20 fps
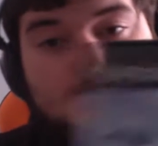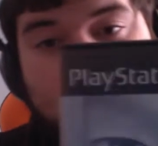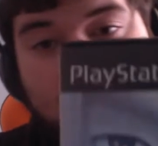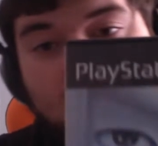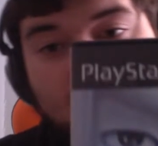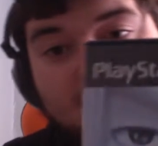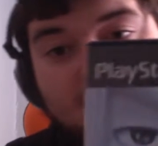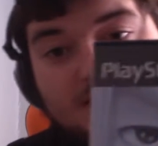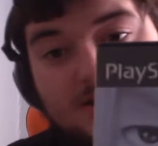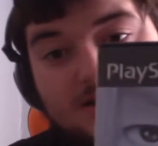
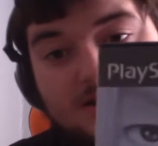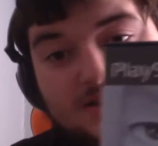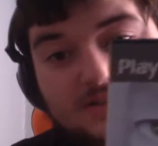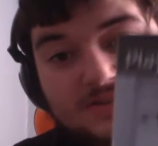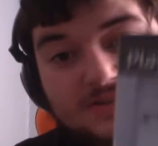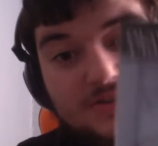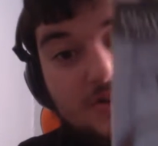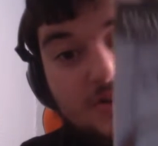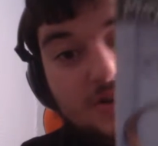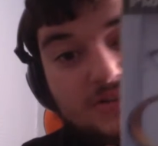It is
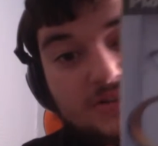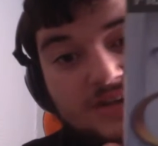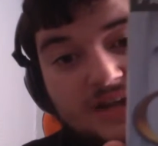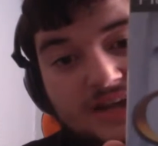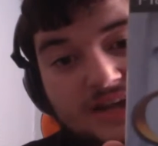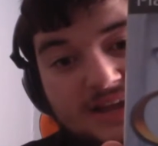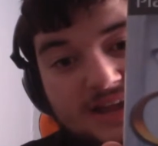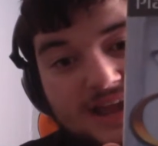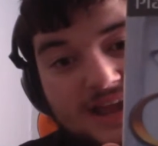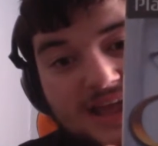
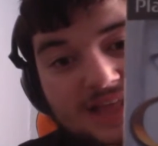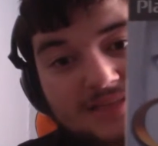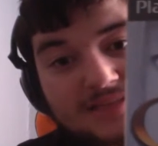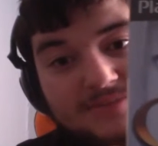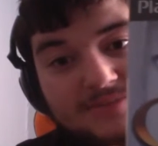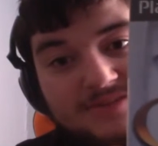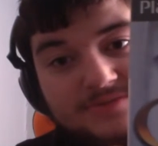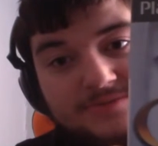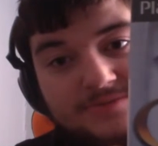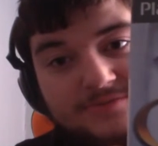Godai
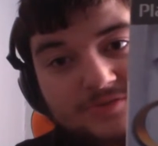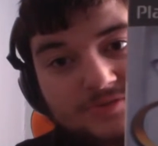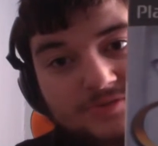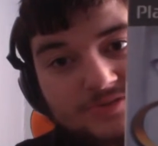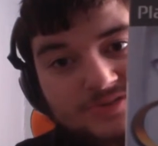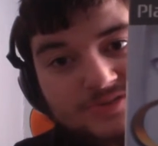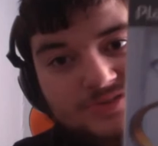Elemental Force.